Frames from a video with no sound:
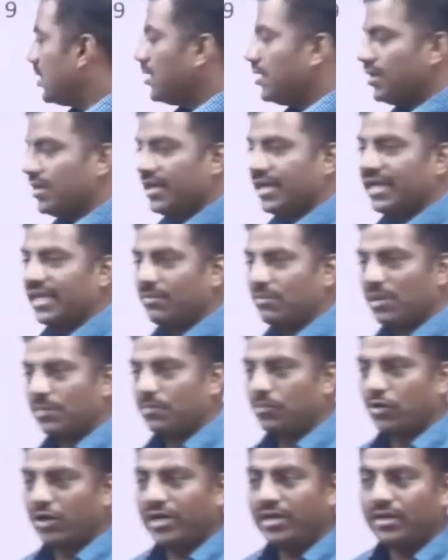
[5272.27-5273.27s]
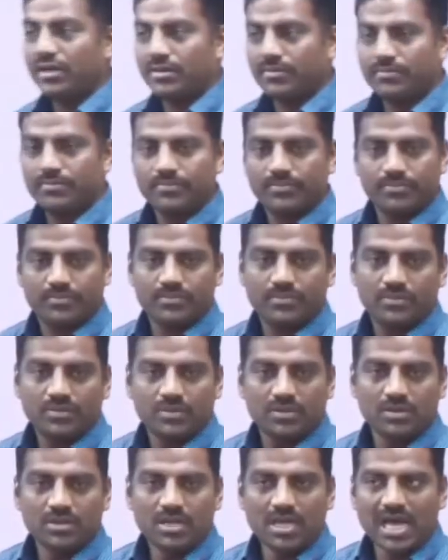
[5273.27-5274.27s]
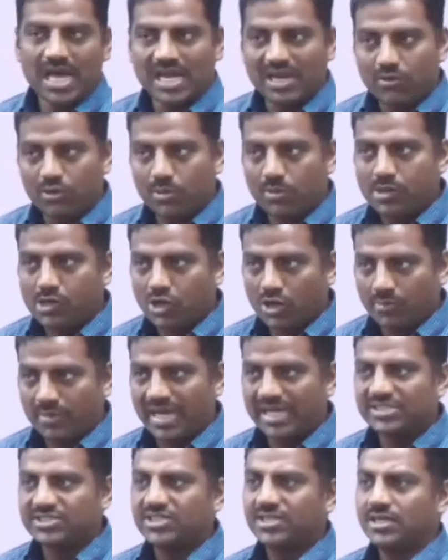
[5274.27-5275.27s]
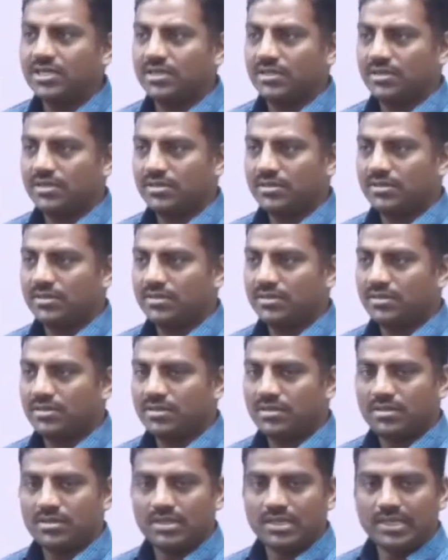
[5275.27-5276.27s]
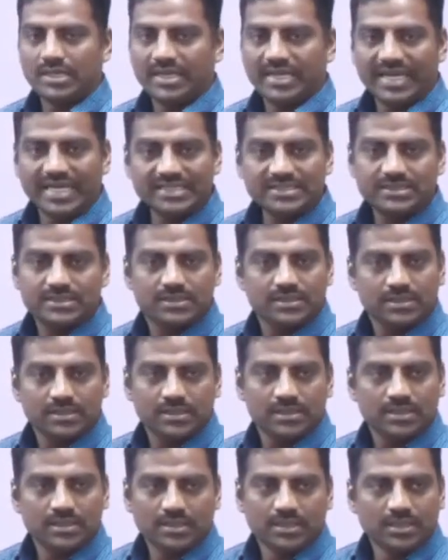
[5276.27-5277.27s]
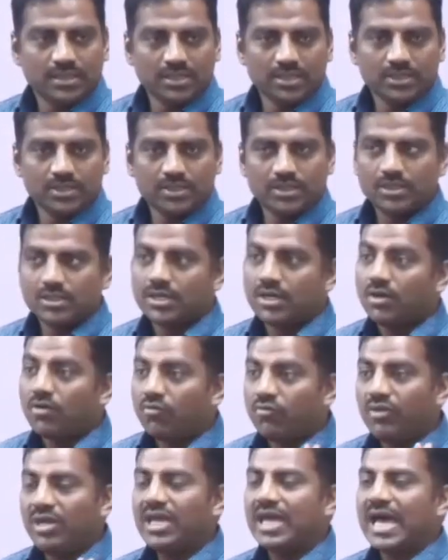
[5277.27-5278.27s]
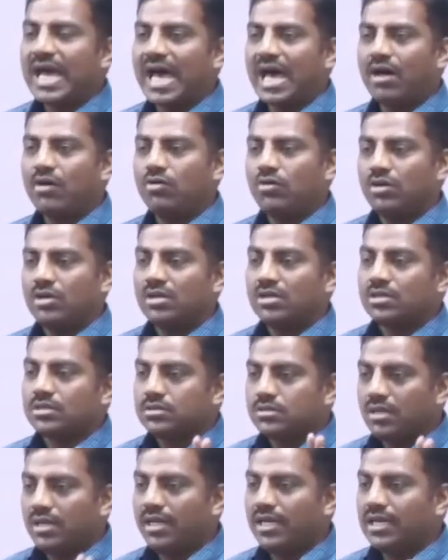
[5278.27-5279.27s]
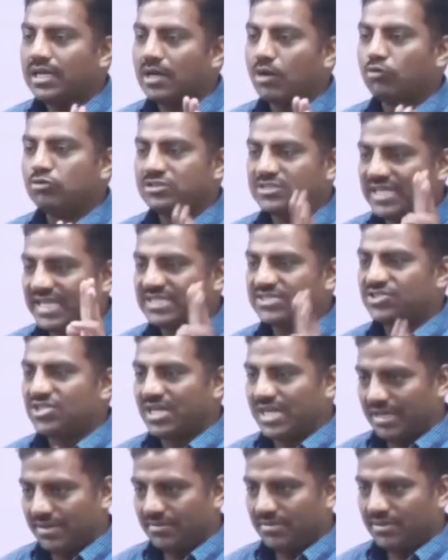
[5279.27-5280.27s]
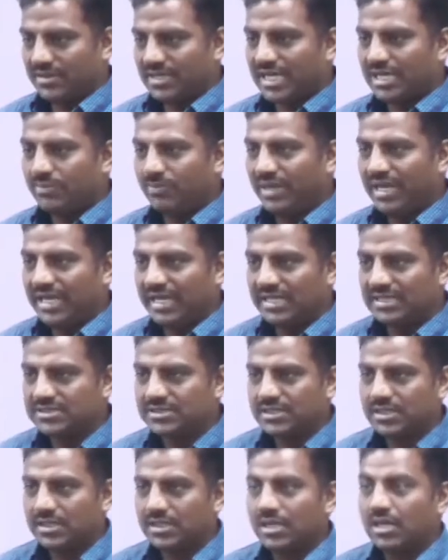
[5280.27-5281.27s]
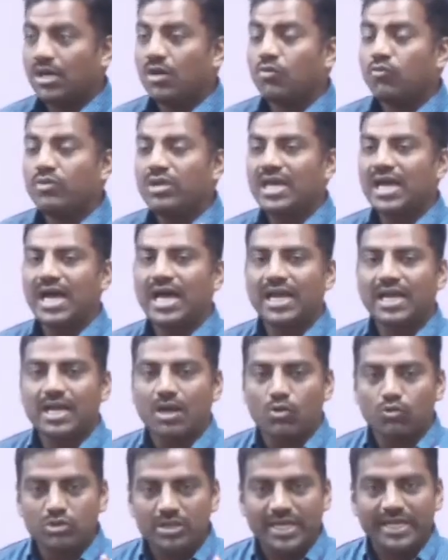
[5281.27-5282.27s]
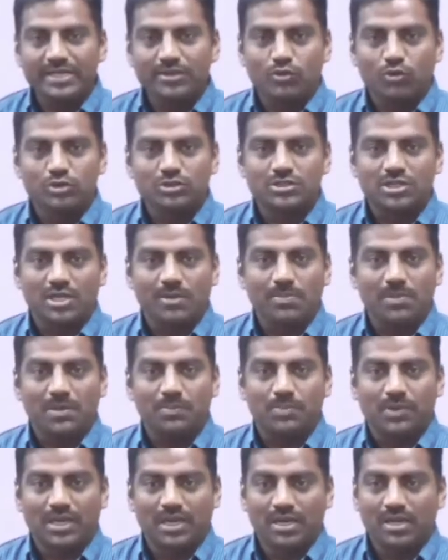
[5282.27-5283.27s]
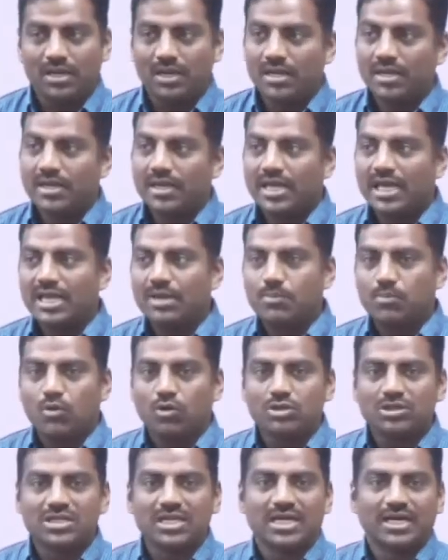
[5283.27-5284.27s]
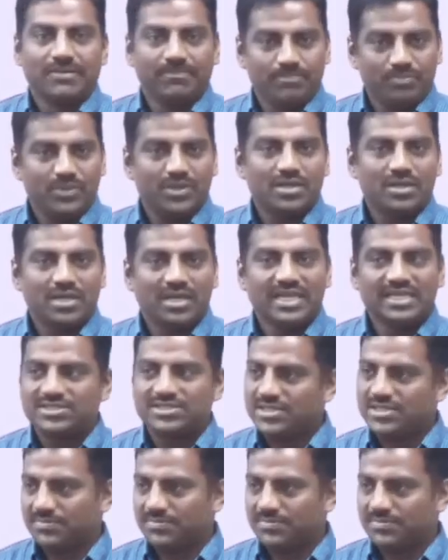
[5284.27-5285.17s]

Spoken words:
getting my point? Are you able to imagine? Yes. We have 3 counts extra. That means we are counting those 3 people in both the list,